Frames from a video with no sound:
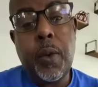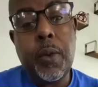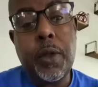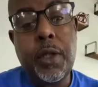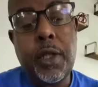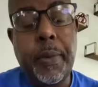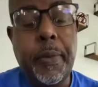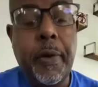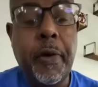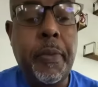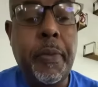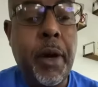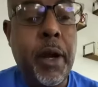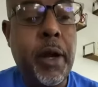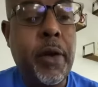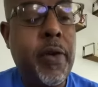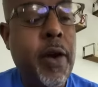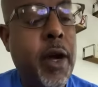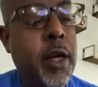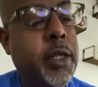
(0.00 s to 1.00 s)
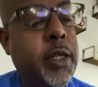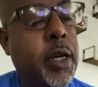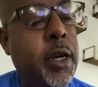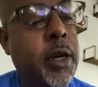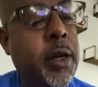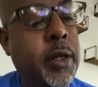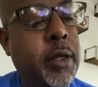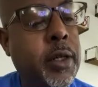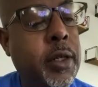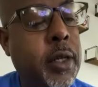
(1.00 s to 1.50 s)
What's up, everybody? Crash
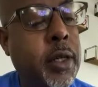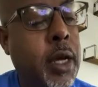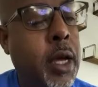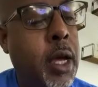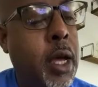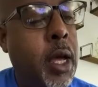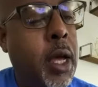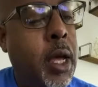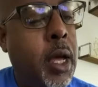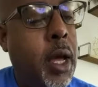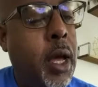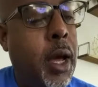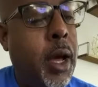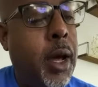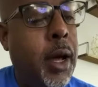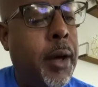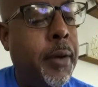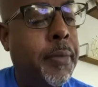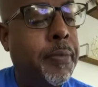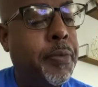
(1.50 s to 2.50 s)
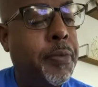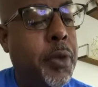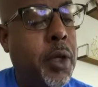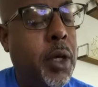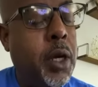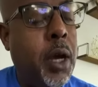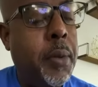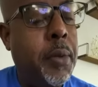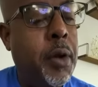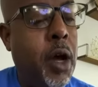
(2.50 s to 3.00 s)
here.
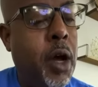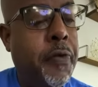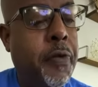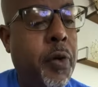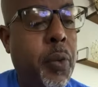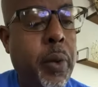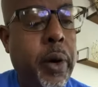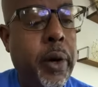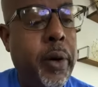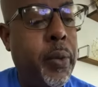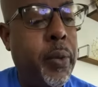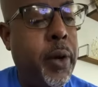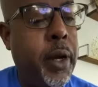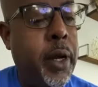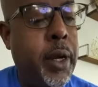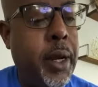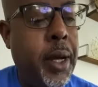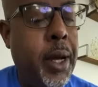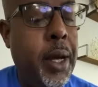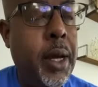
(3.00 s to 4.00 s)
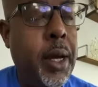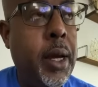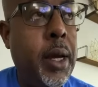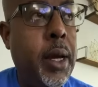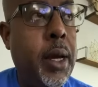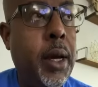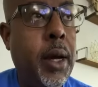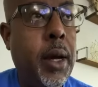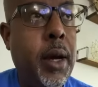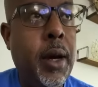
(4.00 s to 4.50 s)
Coming off a 1-1
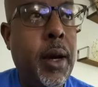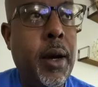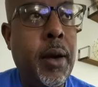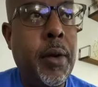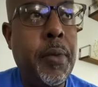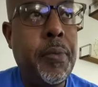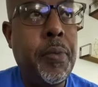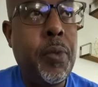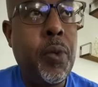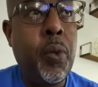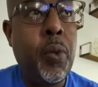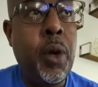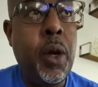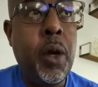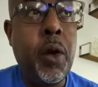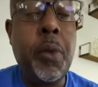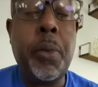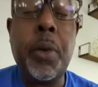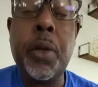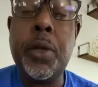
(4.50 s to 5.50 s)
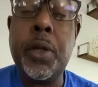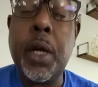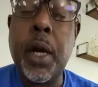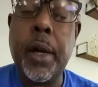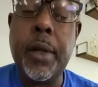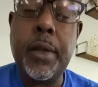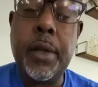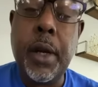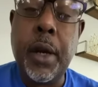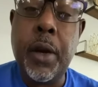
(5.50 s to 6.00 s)
day. We almost
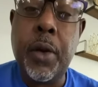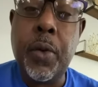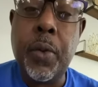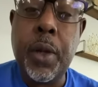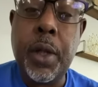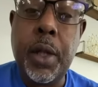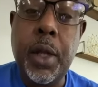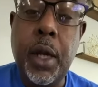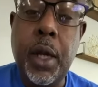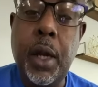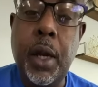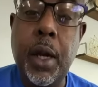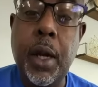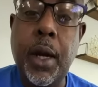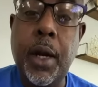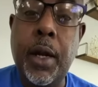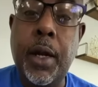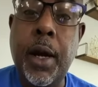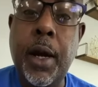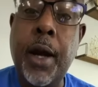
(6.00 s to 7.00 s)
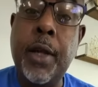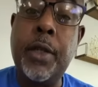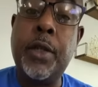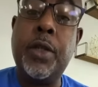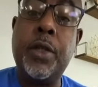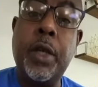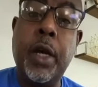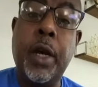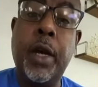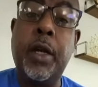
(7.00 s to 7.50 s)
got there with the
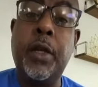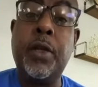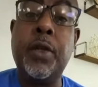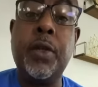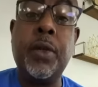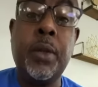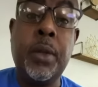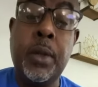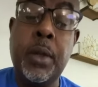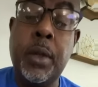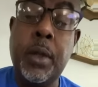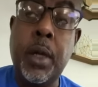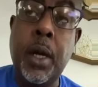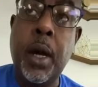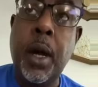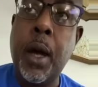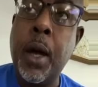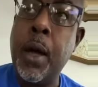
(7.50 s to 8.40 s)
Dodgers Angels.